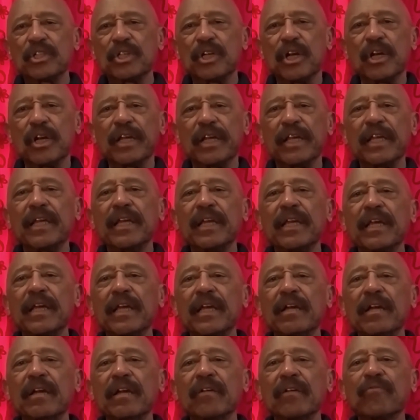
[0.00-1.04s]
attorney
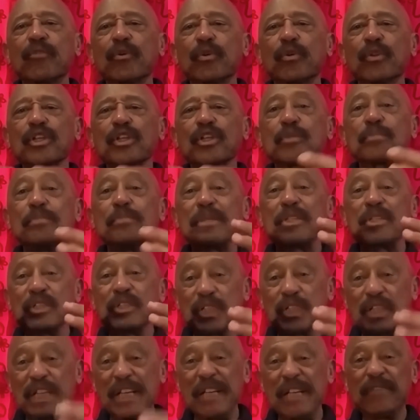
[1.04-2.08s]
for the
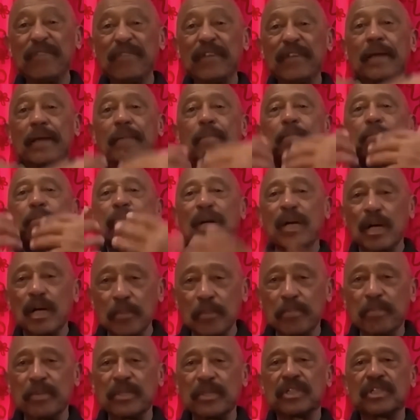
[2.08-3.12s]
specific
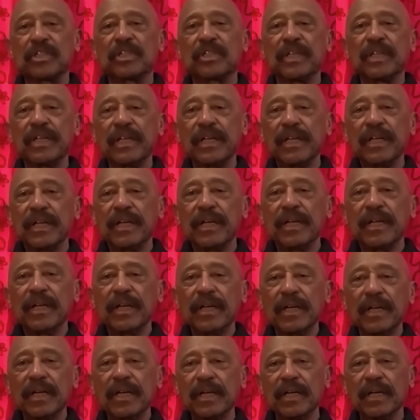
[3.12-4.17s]
purpose
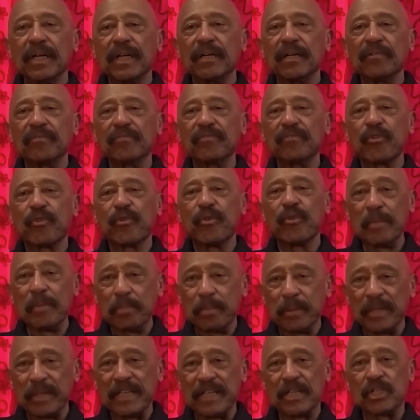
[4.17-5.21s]
of
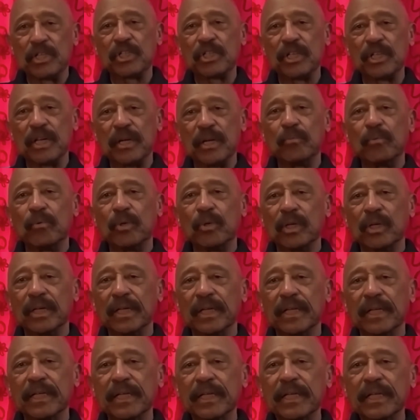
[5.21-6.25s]
crippling
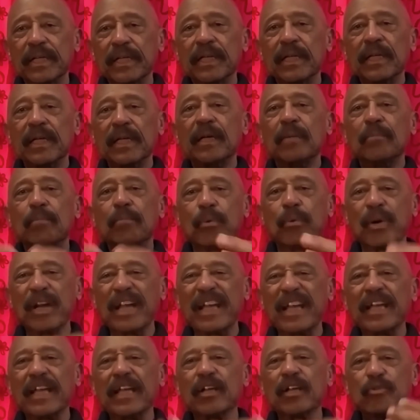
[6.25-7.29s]
someone
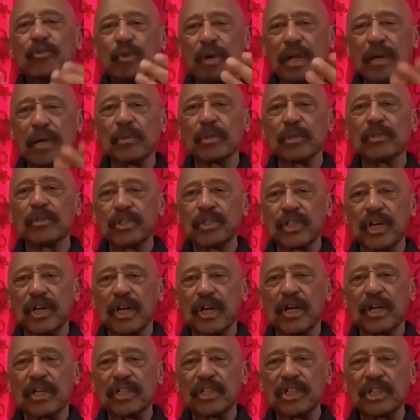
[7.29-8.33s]
bringing criminal
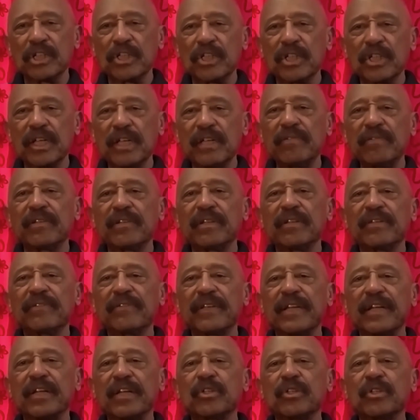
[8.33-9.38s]
charges, even
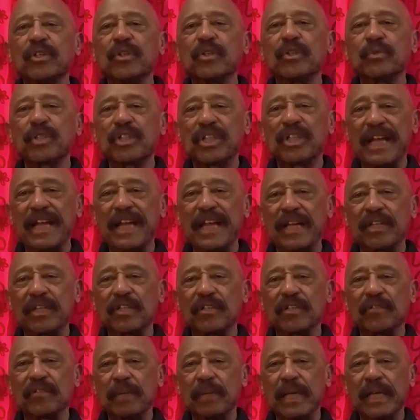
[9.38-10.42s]
if there's no
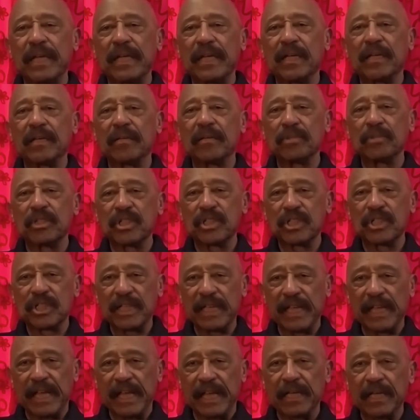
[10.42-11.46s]
chance of making them
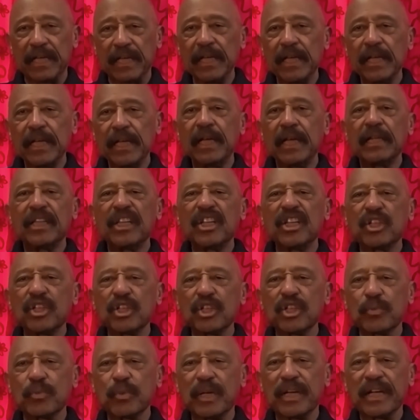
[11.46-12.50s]
stick. Mm.
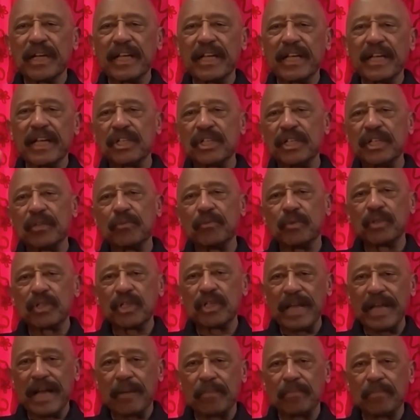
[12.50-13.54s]
This is what I said
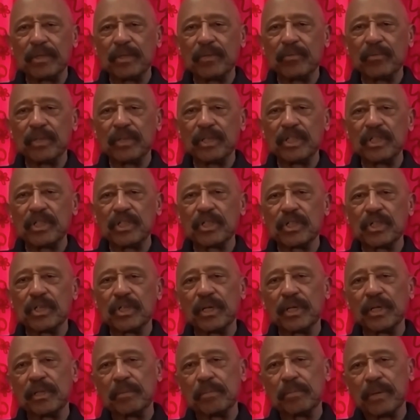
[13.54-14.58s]
was happening when they
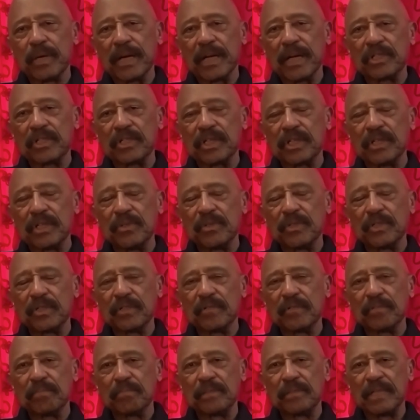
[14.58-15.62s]
started the
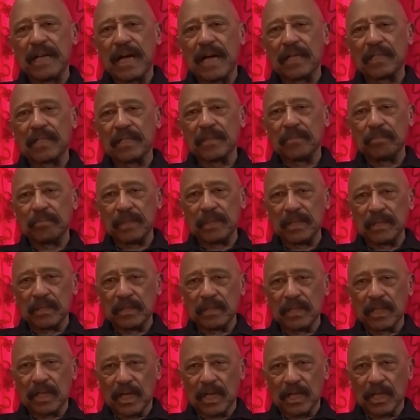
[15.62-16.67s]
prosecution of Dr.
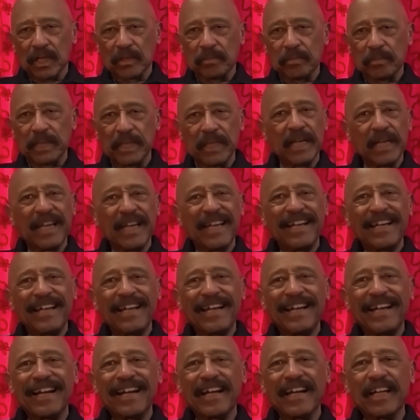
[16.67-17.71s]
Bill Cosby.
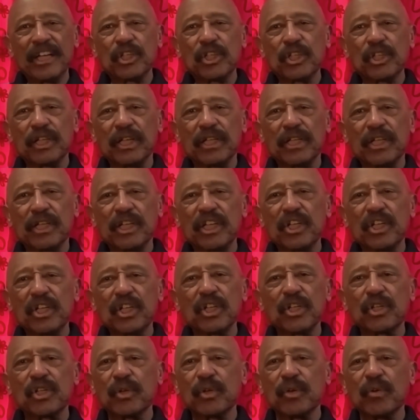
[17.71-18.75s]
I said,
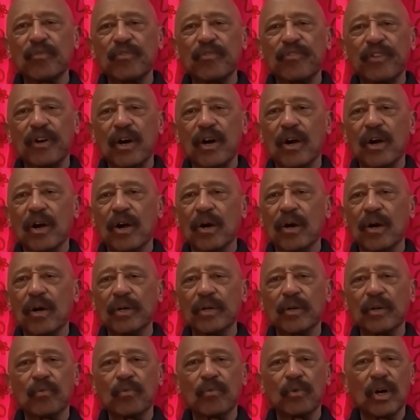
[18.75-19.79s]
this is so far
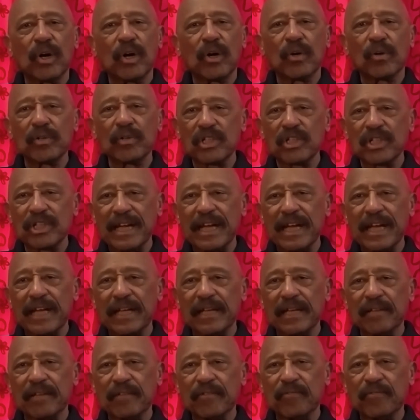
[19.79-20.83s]
on the wrong
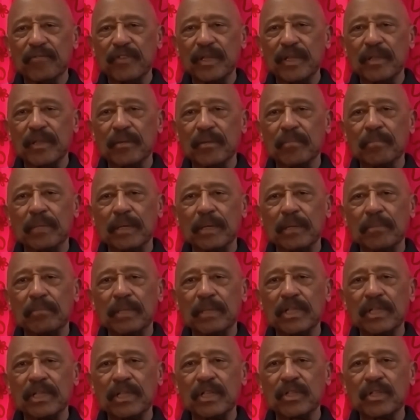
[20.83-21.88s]
side of the Fifth
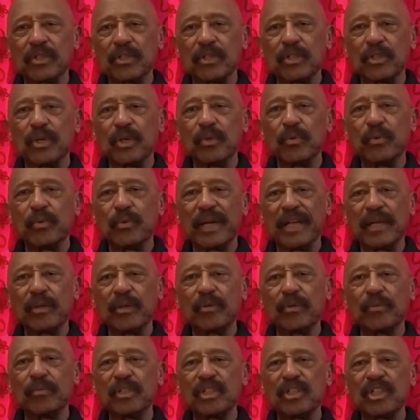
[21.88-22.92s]
Amendment, there's no
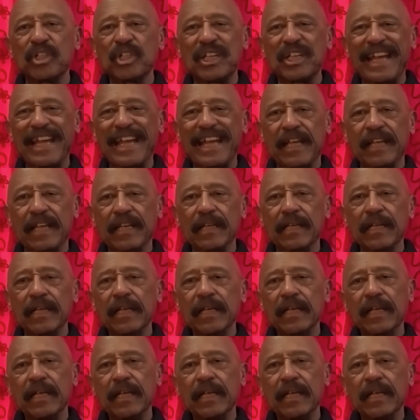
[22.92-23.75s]
way it would stand.